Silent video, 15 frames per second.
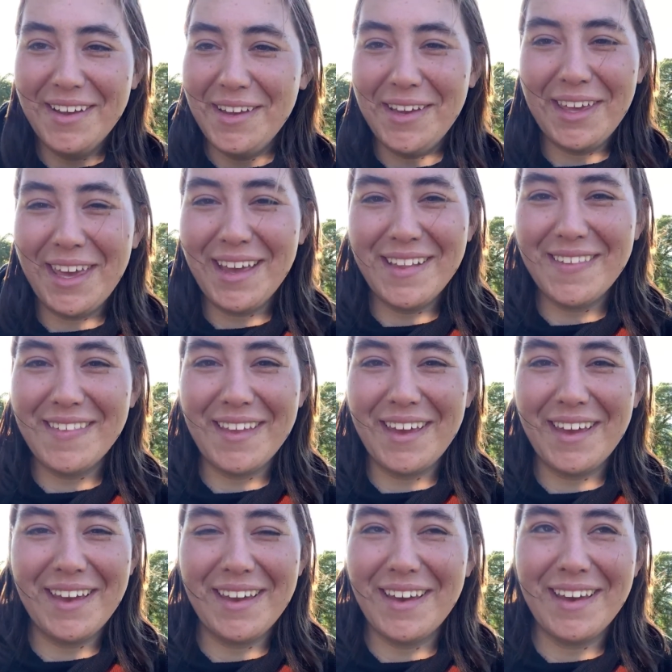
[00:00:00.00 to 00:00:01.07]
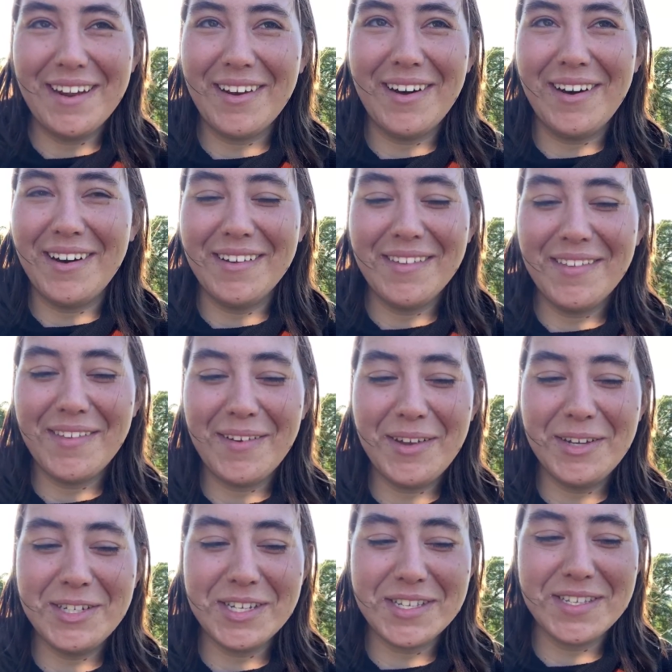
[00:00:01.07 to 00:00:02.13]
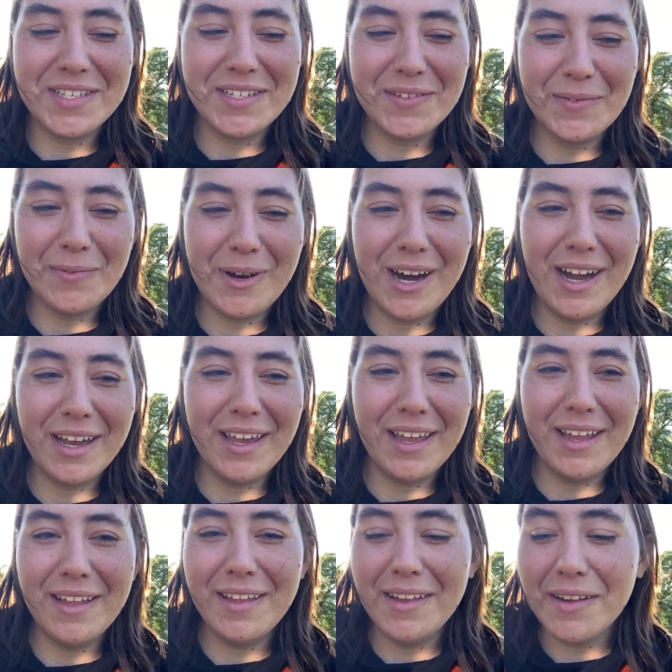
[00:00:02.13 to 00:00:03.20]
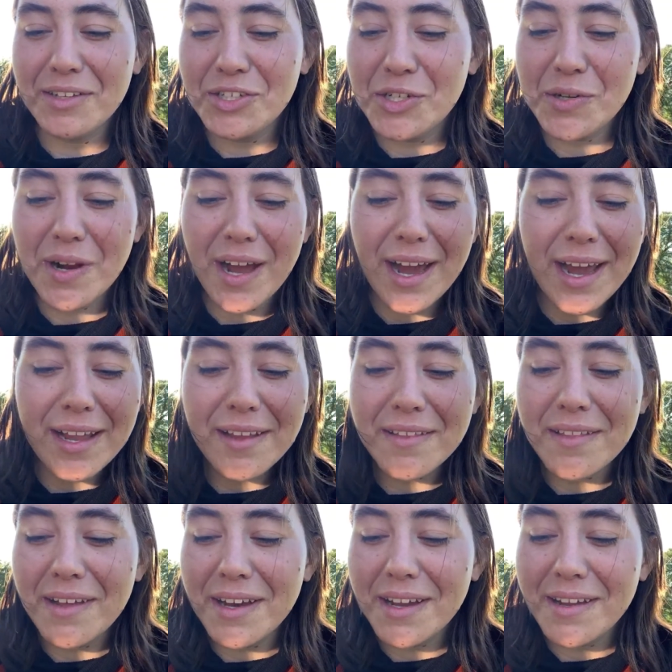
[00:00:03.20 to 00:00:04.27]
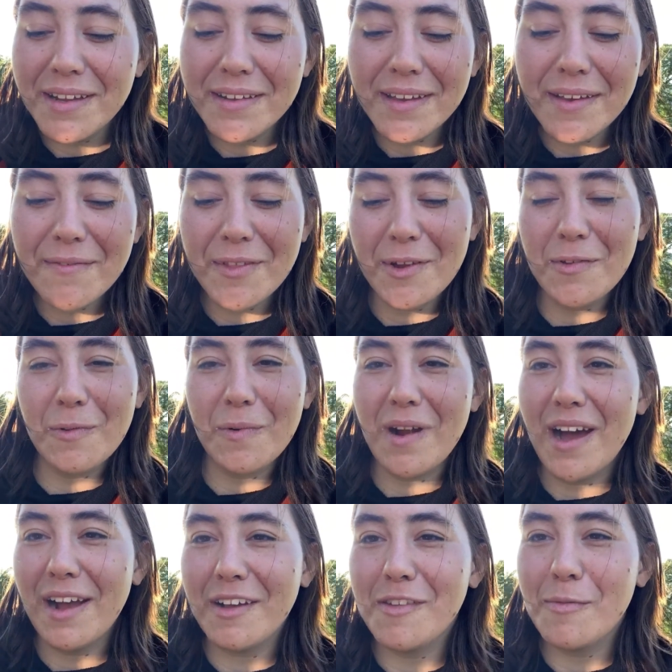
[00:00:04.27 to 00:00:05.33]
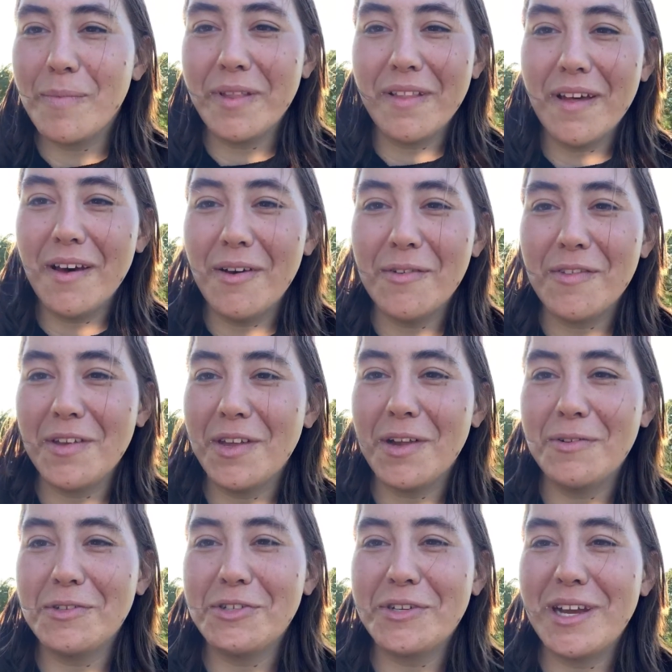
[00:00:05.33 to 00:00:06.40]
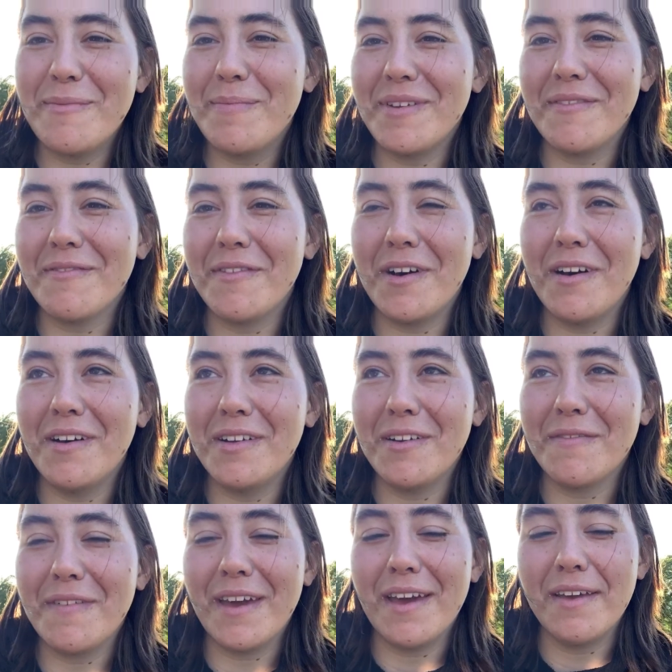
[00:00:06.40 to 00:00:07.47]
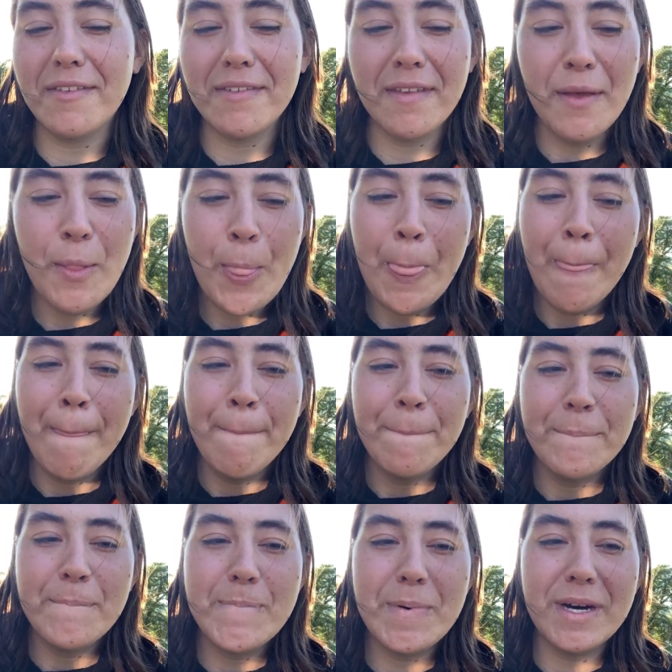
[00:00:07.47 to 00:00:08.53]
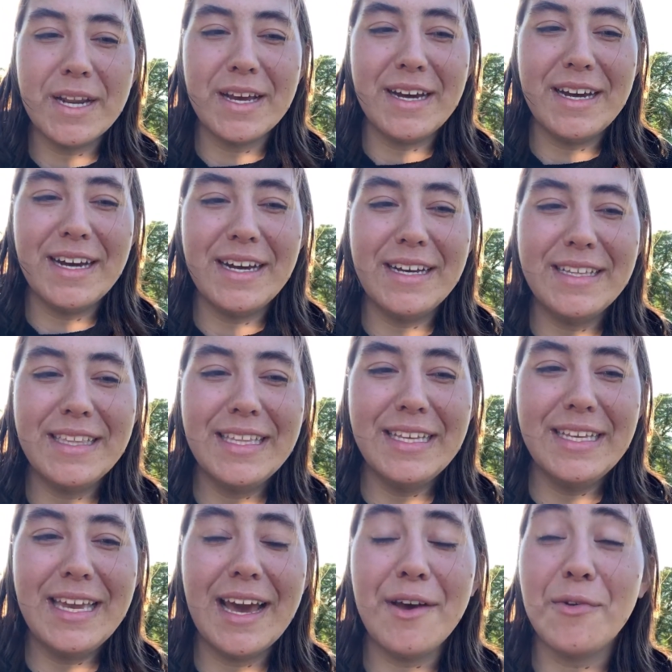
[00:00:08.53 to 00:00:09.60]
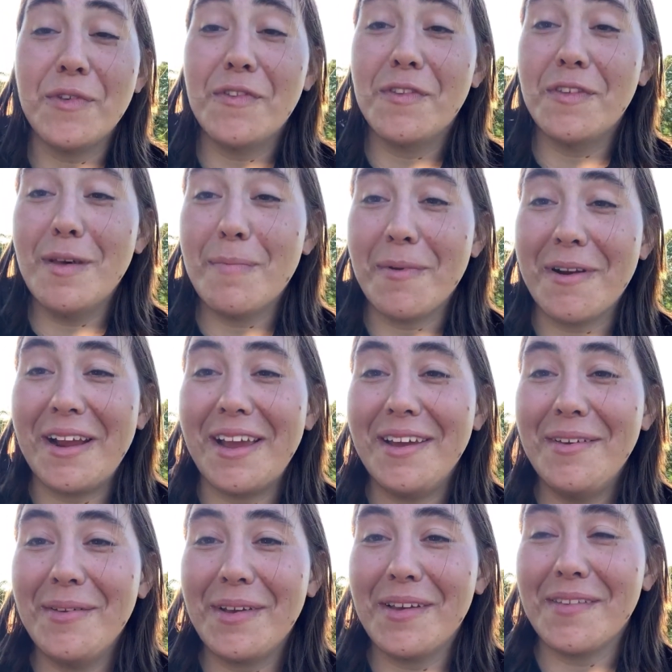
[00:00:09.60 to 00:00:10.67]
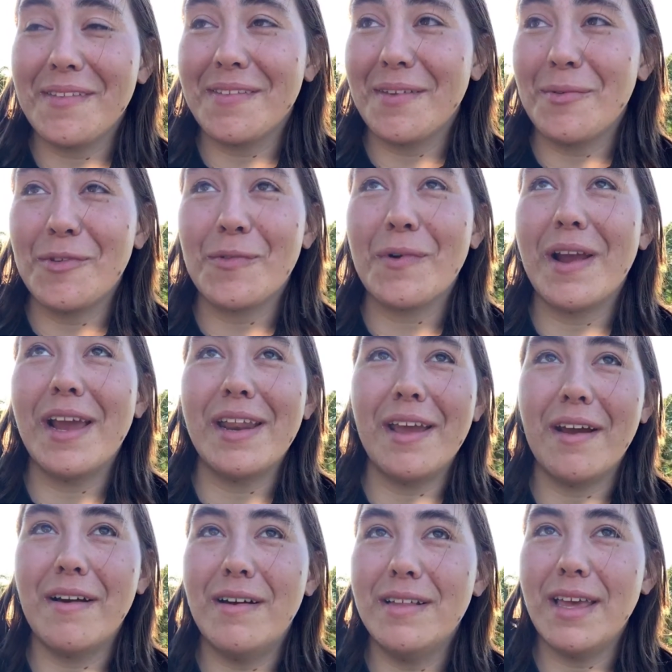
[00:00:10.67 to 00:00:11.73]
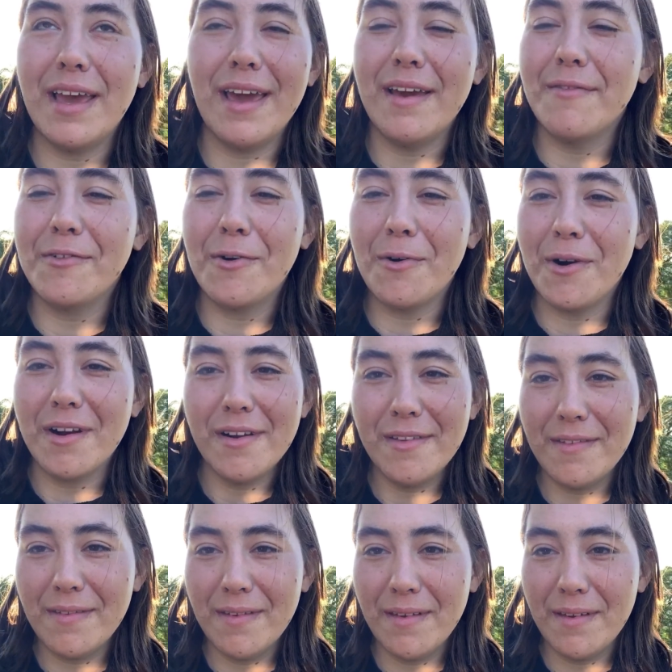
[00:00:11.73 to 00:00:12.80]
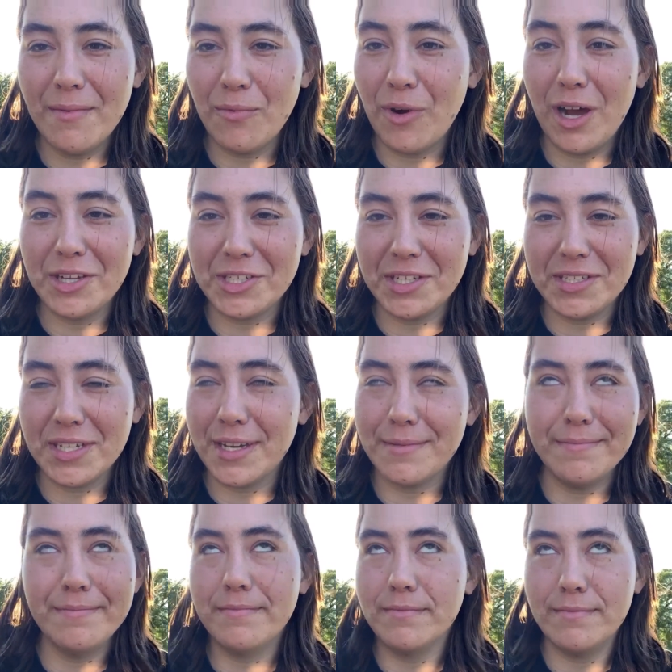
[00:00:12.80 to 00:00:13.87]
You can't see at all. So you're just walking, you're trying to look if there's rocks below so you don't trip and fall on your face. But yeah, it was slippery because it was raining all day, of course, in Washington.